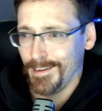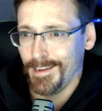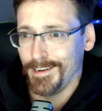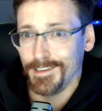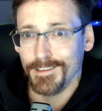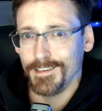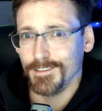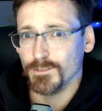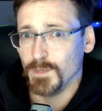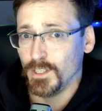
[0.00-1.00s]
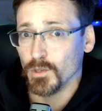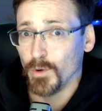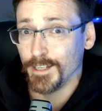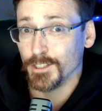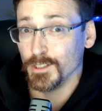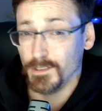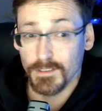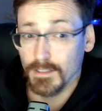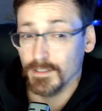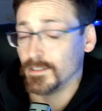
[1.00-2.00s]
and it gives me
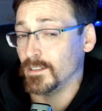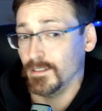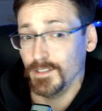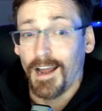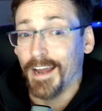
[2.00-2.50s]
corrections instantly.